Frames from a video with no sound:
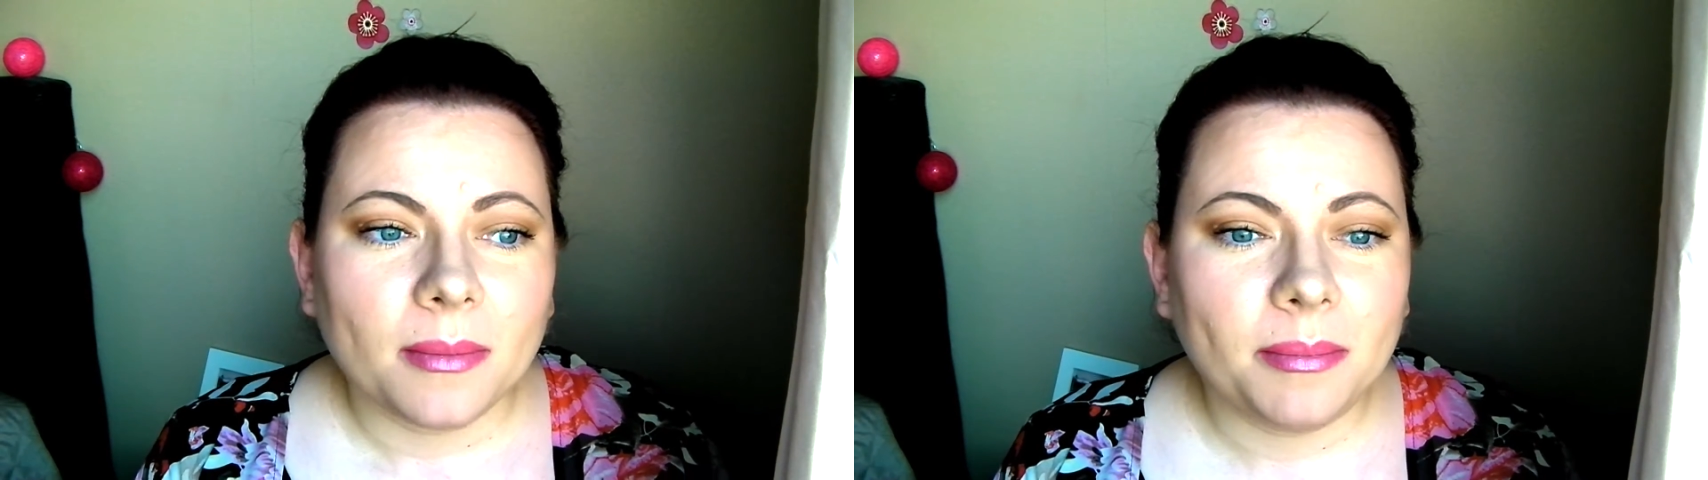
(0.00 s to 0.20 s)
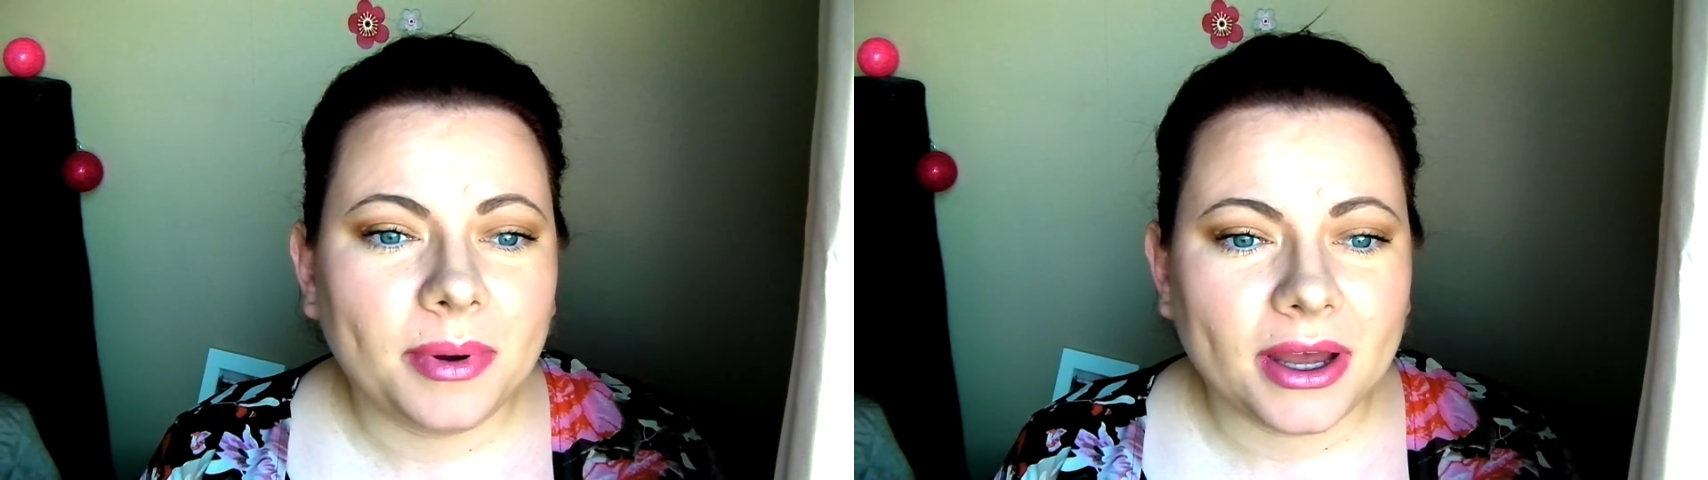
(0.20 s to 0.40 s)

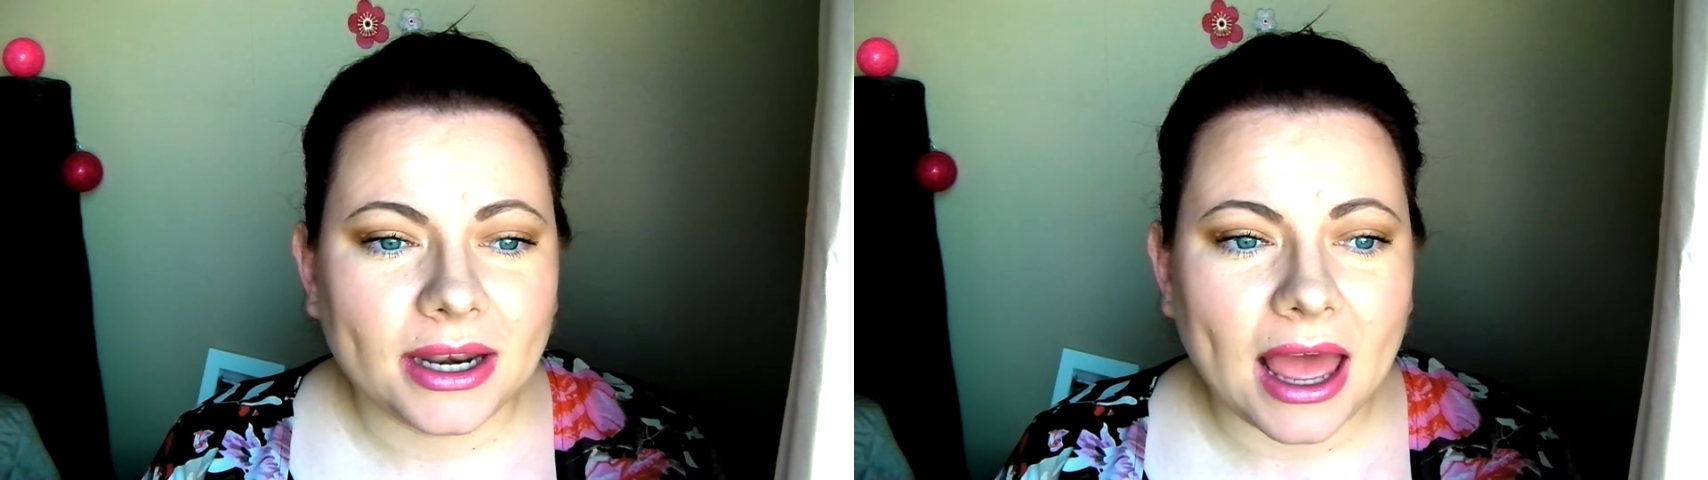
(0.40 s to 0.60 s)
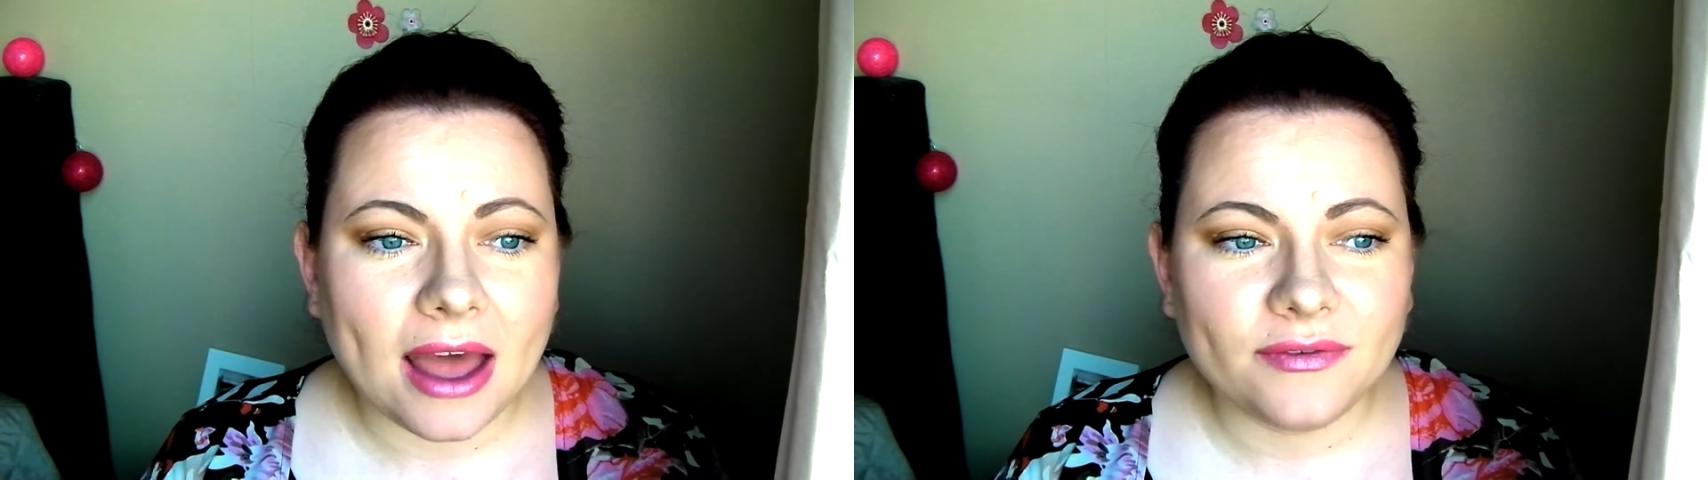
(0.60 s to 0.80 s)

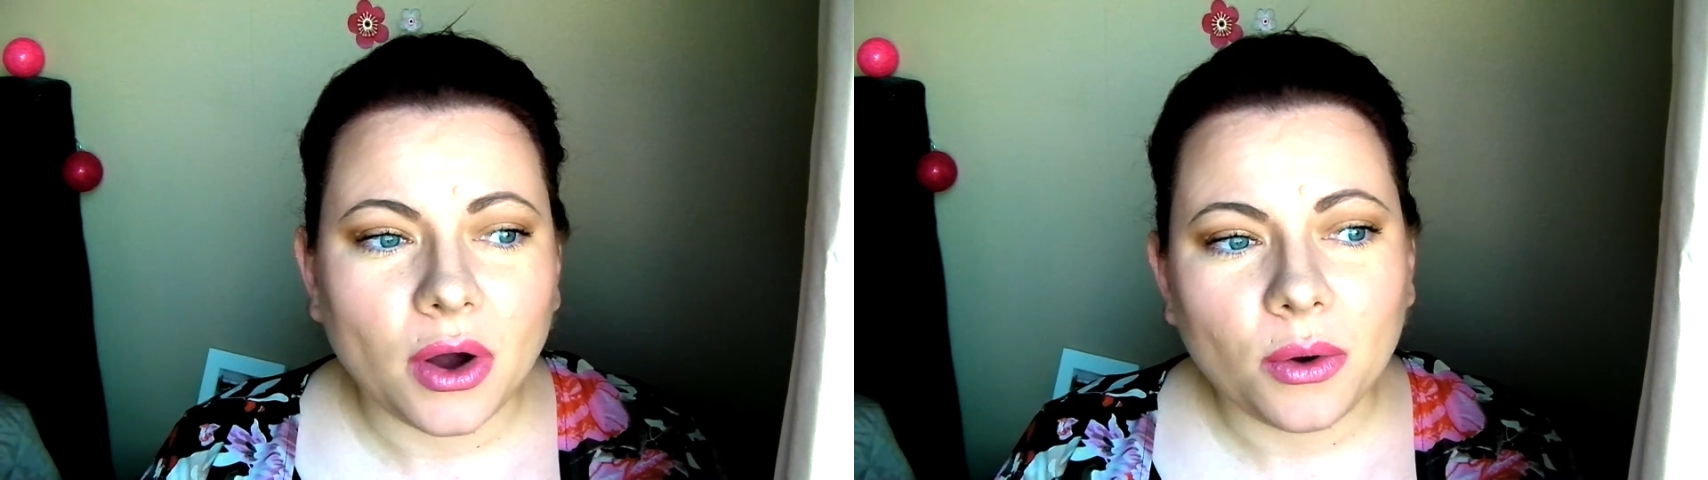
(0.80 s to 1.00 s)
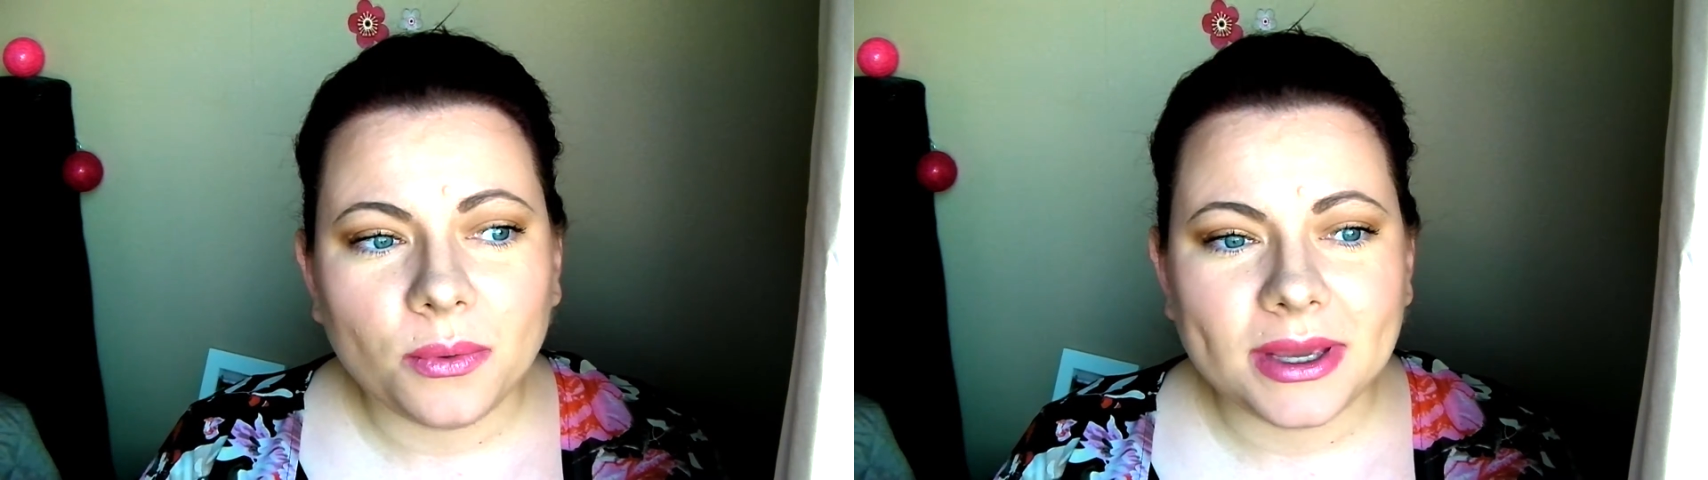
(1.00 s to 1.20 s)
But I have
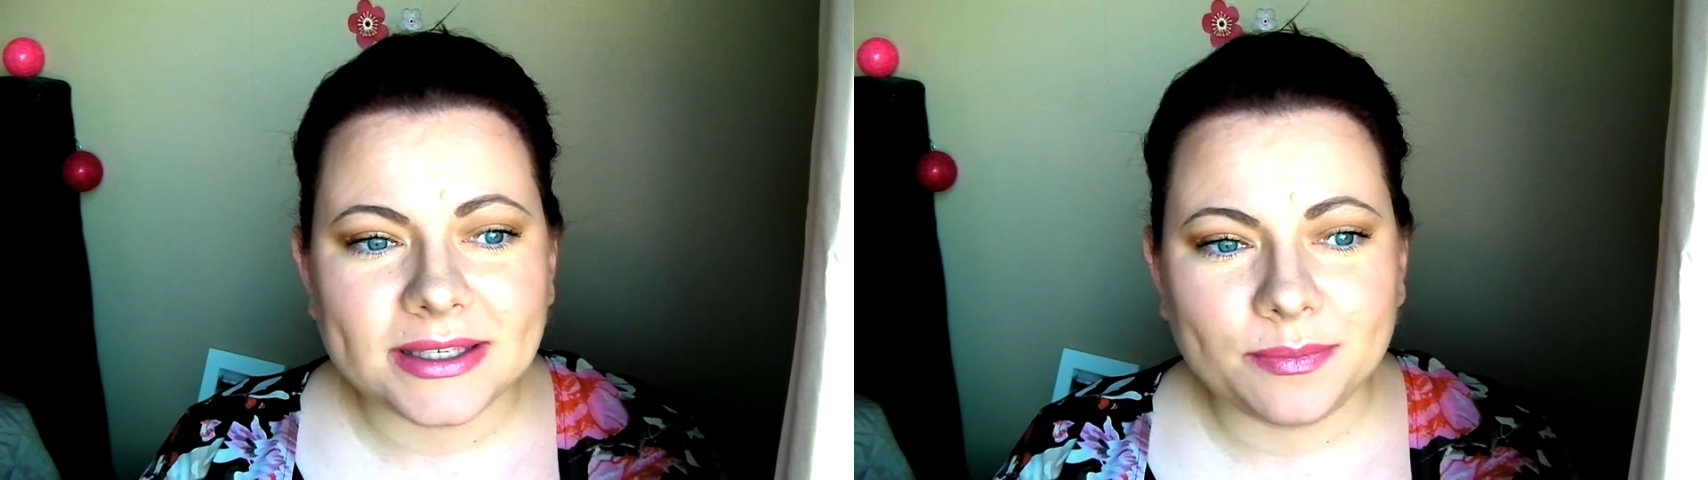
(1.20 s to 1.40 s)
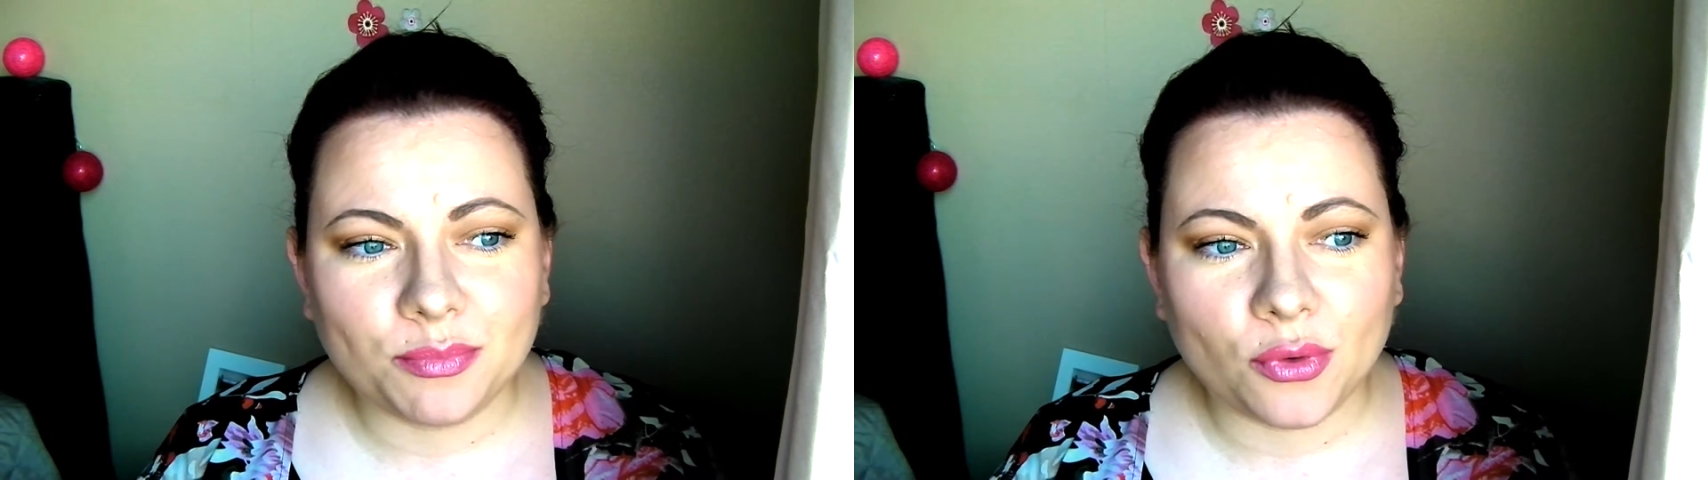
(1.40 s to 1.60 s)
always,